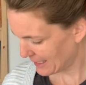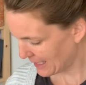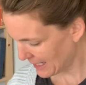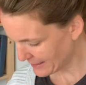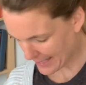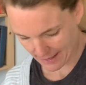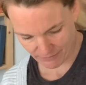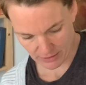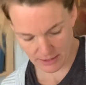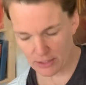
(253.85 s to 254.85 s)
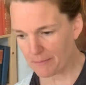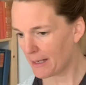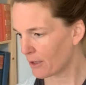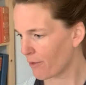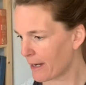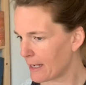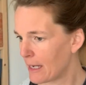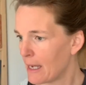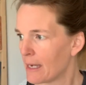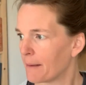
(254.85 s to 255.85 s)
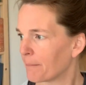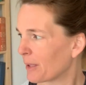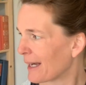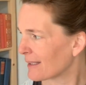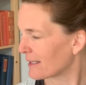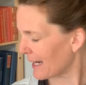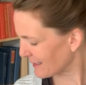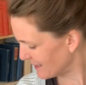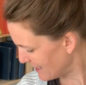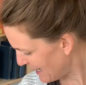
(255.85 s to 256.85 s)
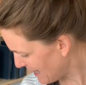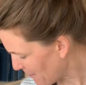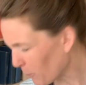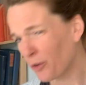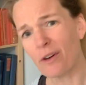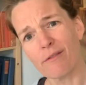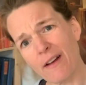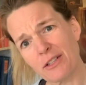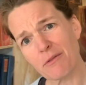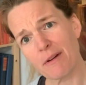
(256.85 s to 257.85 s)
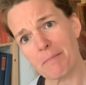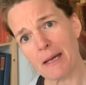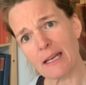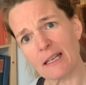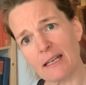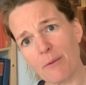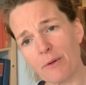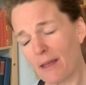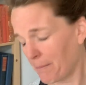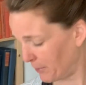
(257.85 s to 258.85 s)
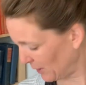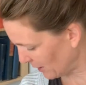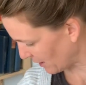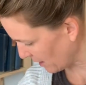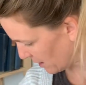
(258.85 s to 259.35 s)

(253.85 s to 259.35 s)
I had to have it. I just made a gray and black stack today. I'm wondering if I should remake it now with that book.